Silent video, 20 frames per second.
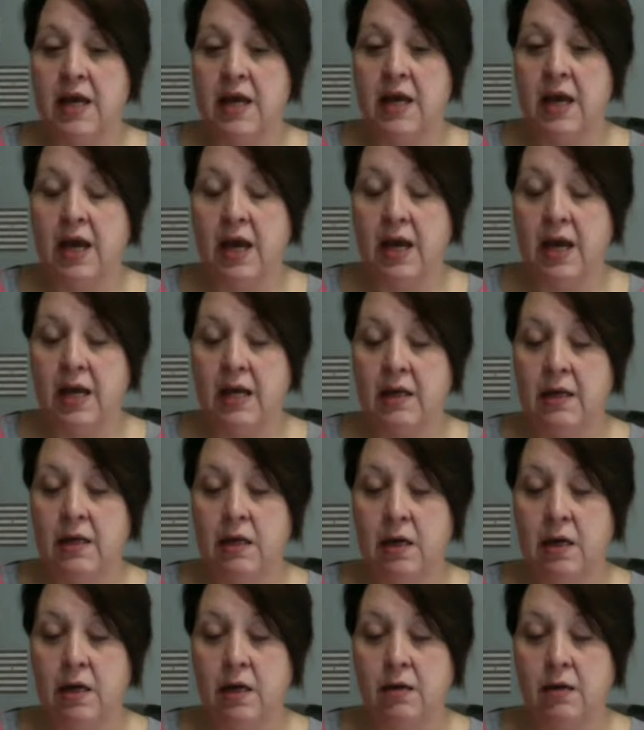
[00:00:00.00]
and
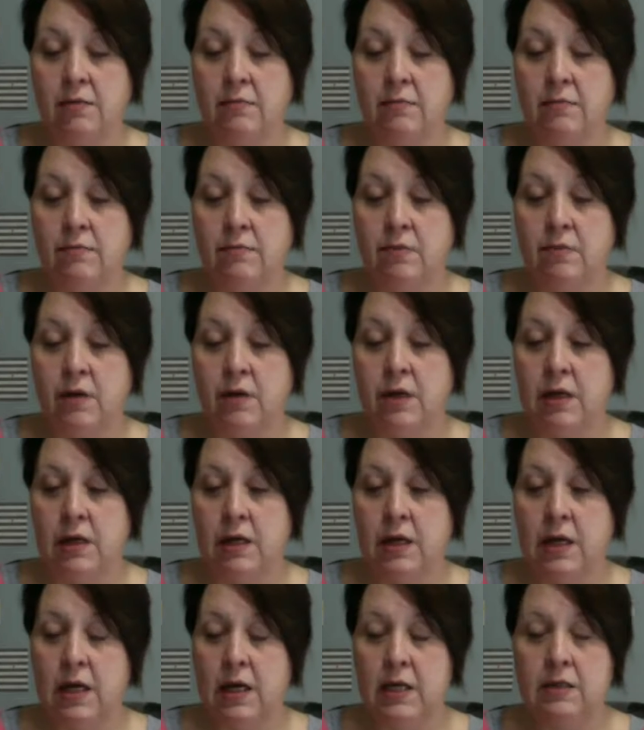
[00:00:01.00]

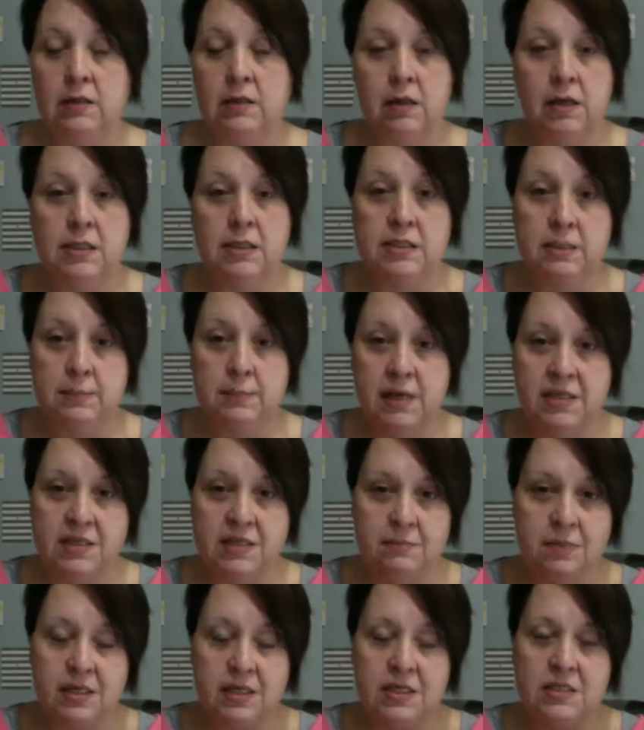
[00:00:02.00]
it's amazing
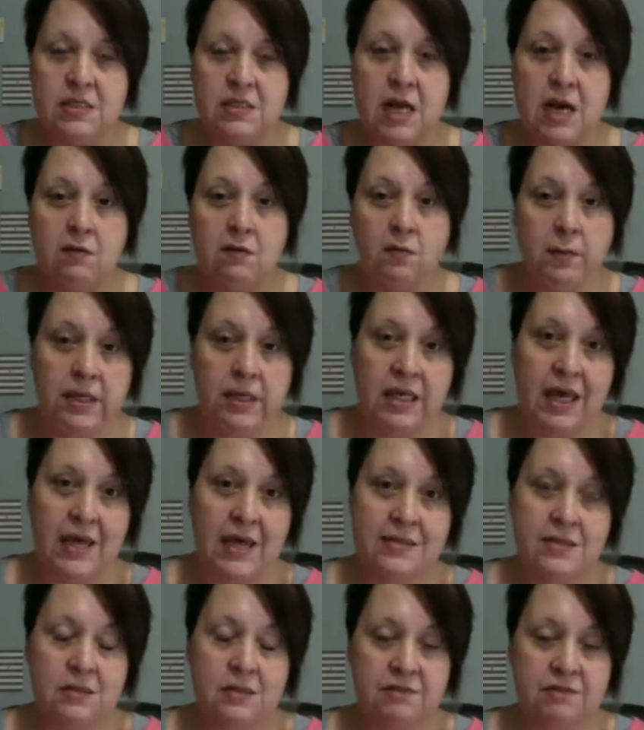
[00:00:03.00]
because everybody has
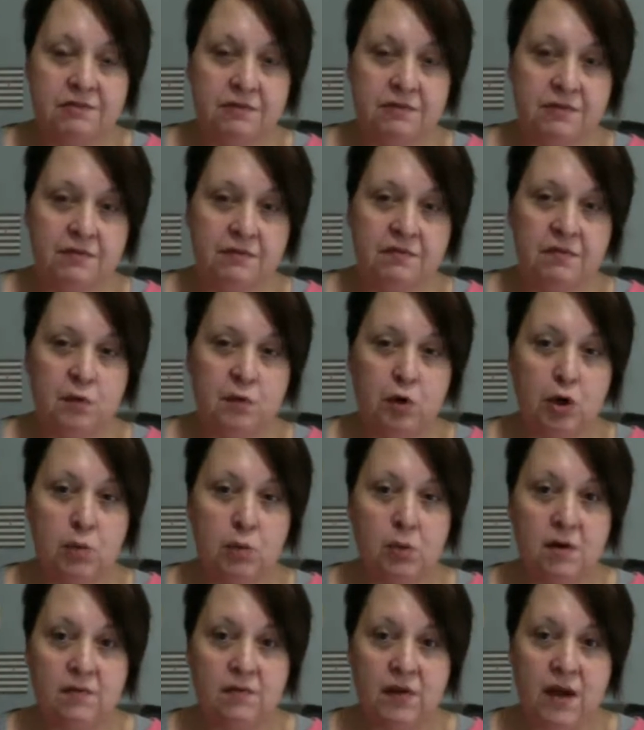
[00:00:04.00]
a different form
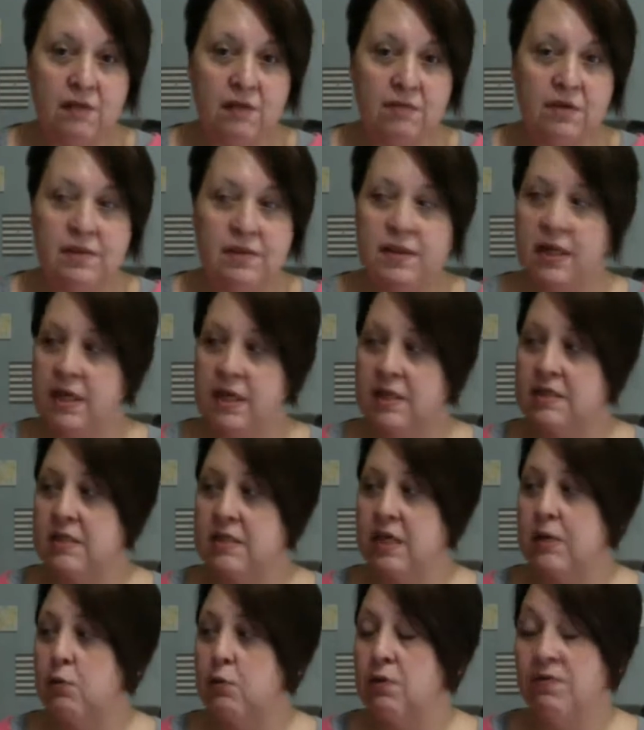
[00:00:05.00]
of everything. It's
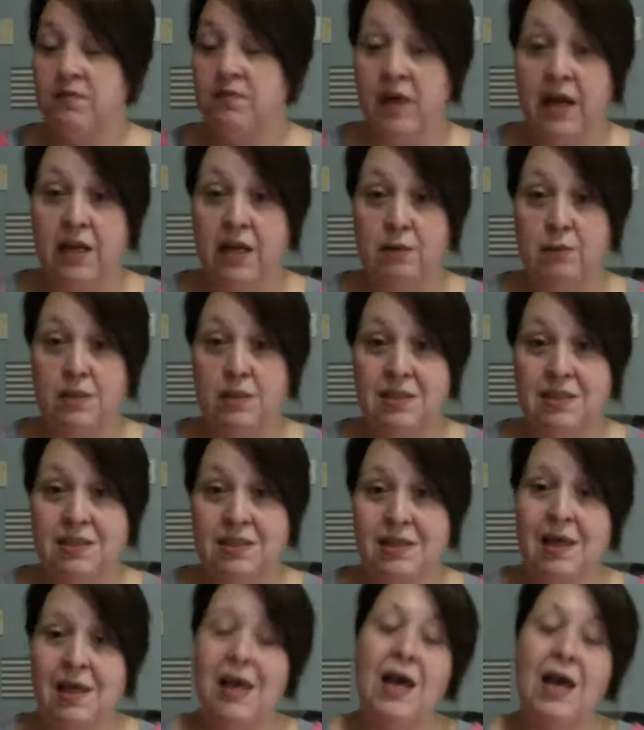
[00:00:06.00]
like with vitamins,
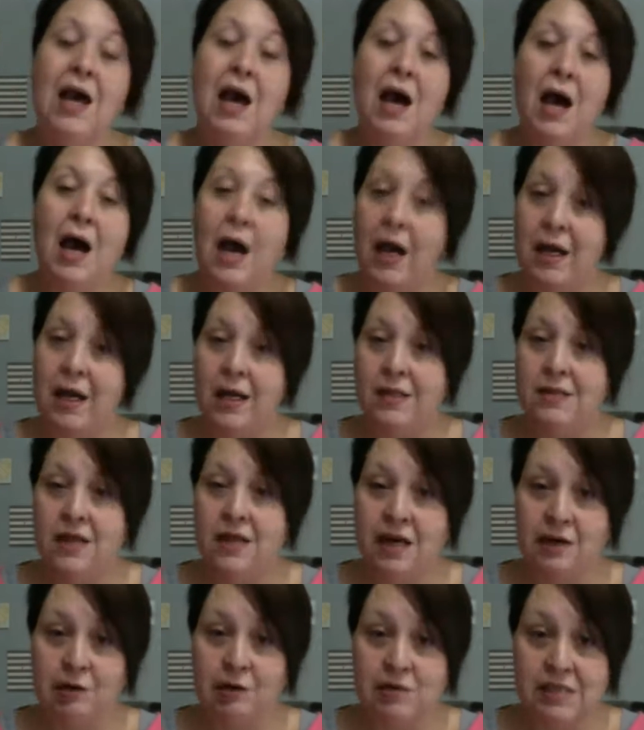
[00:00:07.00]
I got
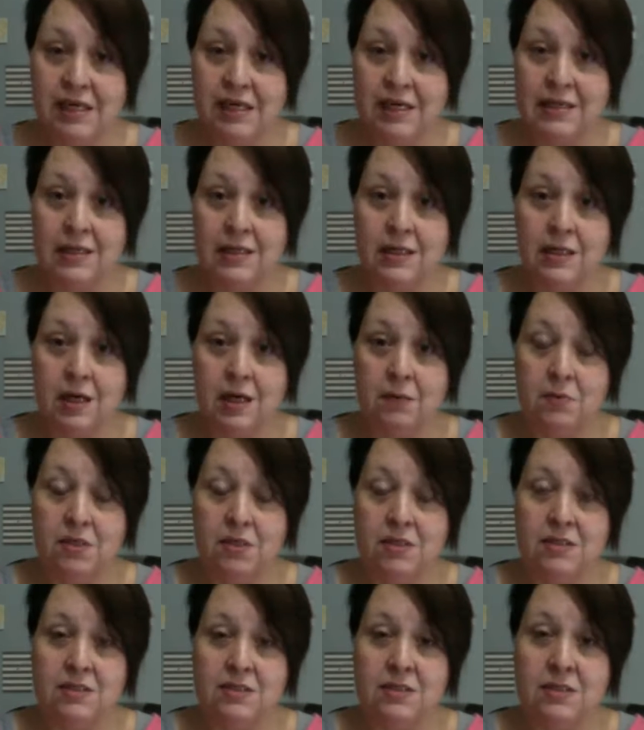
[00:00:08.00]
tired of taking the
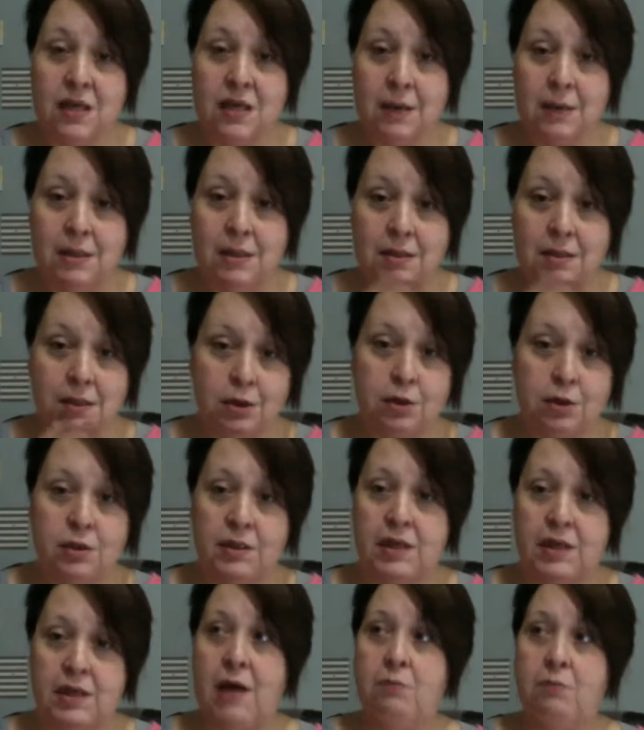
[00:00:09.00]
gummies. I mean, literally,
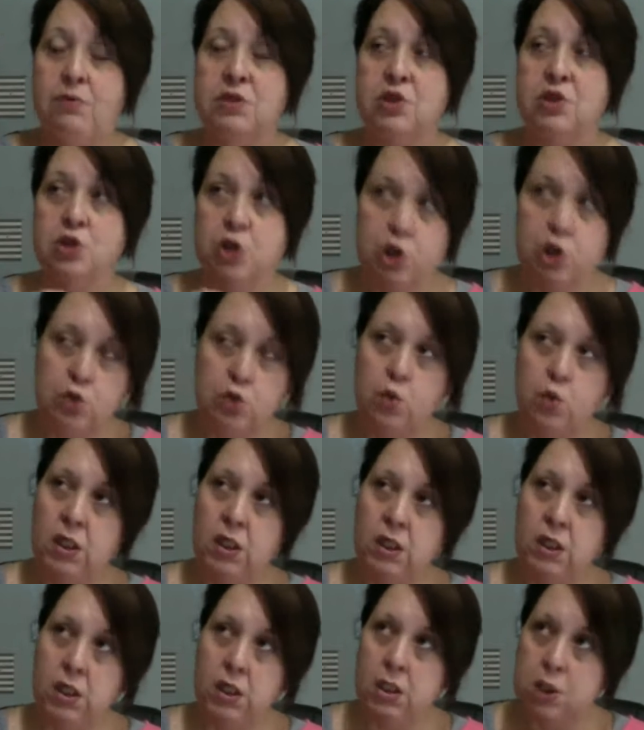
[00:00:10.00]
I was
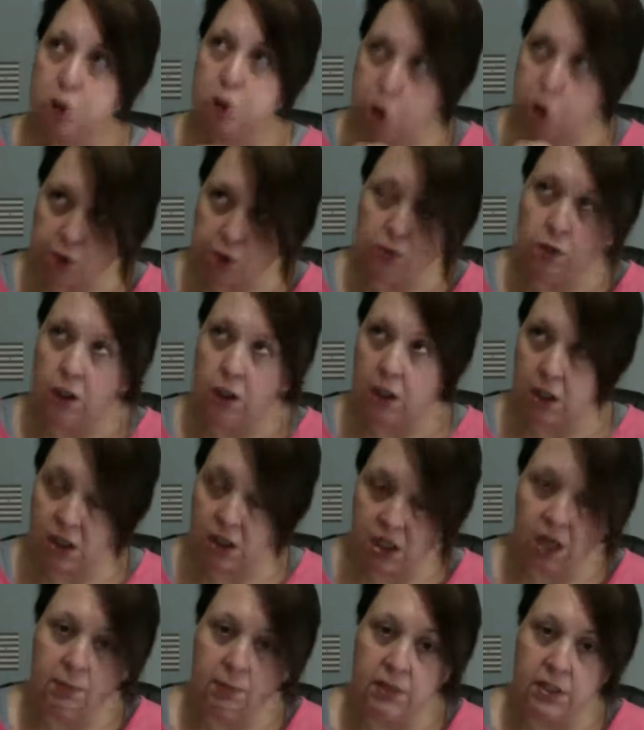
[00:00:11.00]
chewing
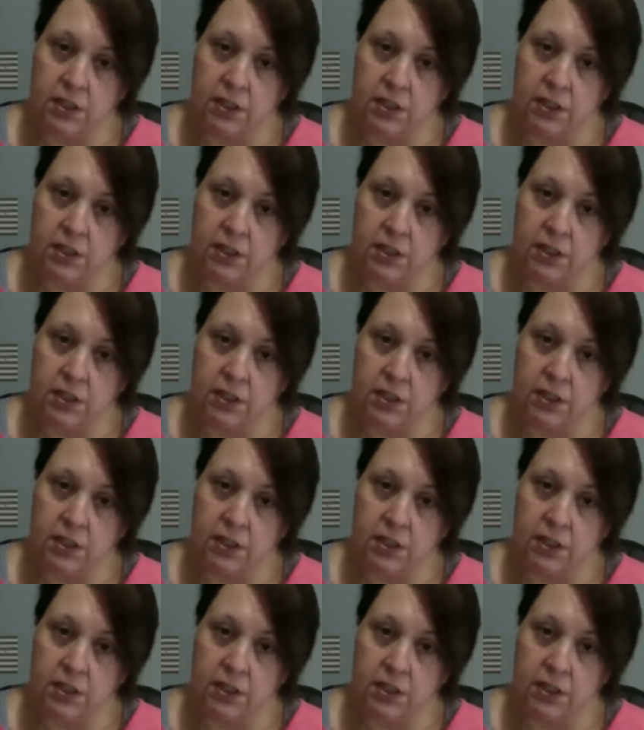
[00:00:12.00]
gummies